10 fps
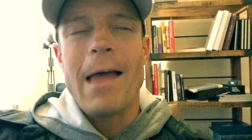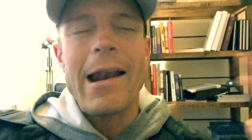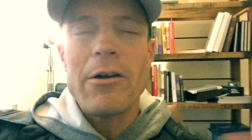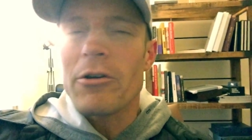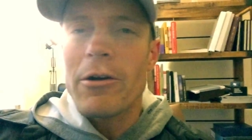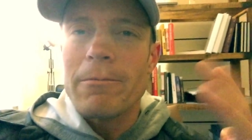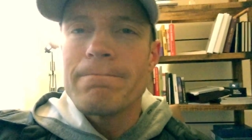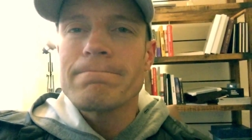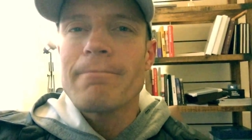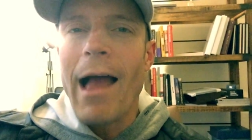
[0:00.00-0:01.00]
I don't know.
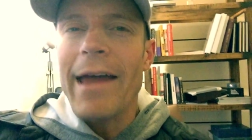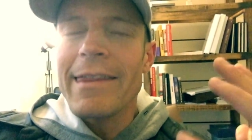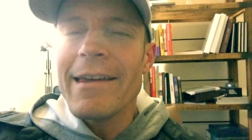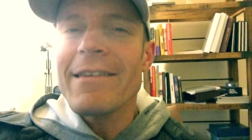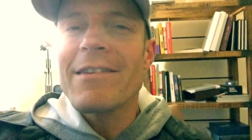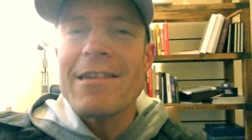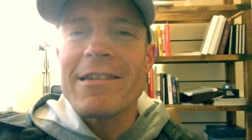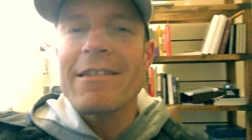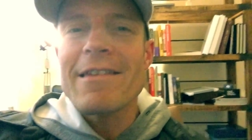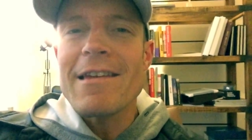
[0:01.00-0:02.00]
I think it's
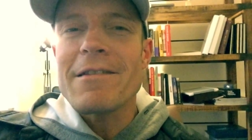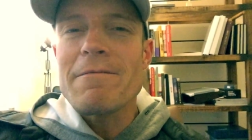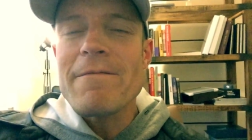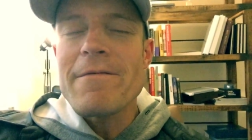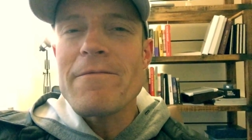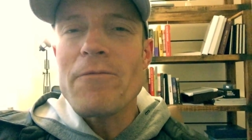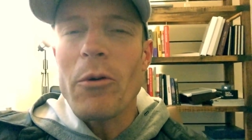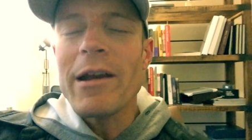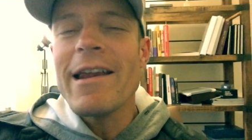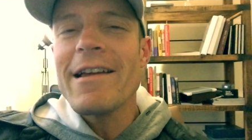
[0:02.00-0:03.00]
this this
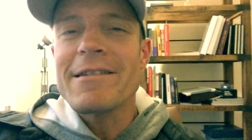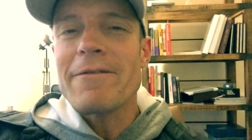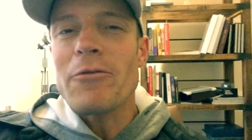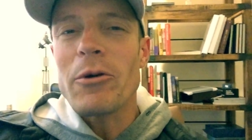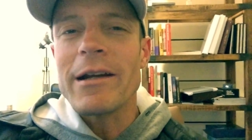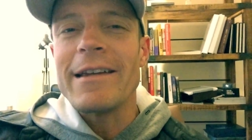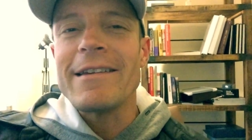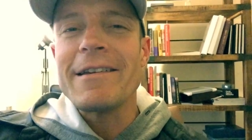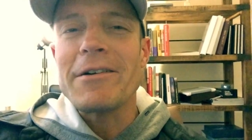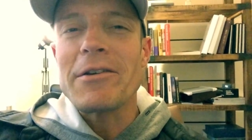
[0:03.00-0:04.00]
40 days to
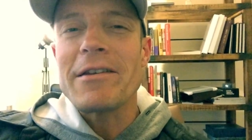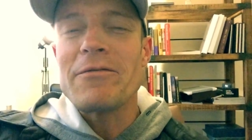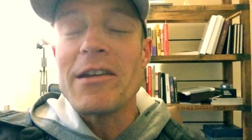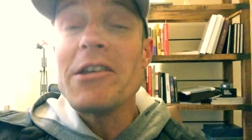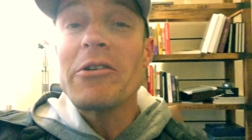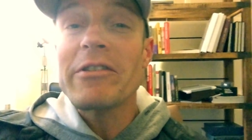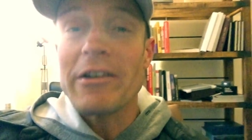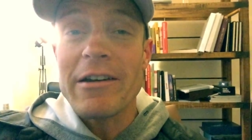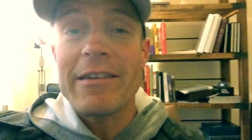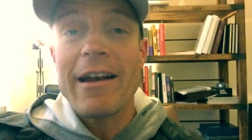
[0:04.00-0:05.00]
40, you know, this video
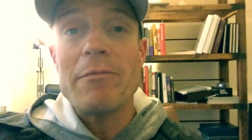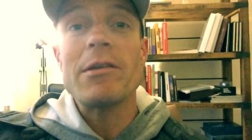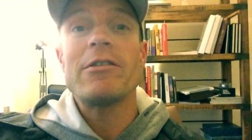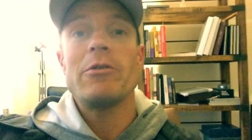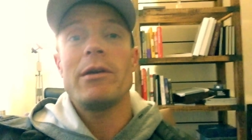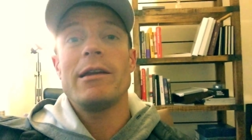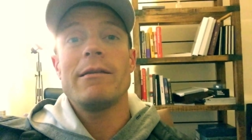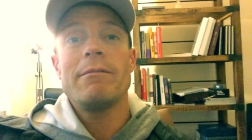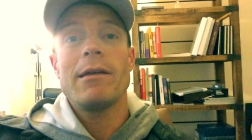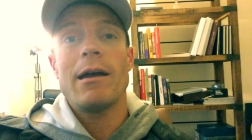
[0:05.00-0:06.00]
series that I've been
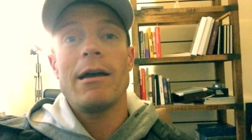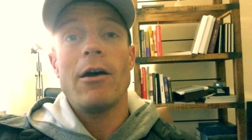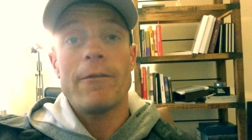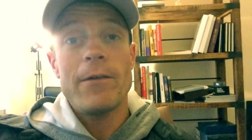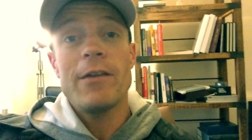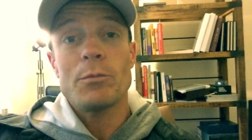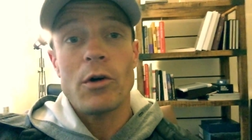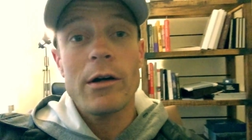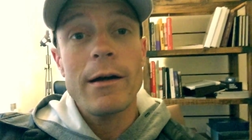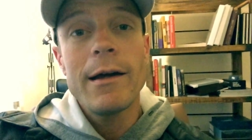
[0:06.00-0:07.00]
doing uh, on
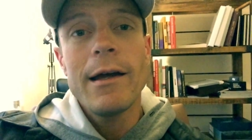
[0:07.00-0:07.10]
Facebook.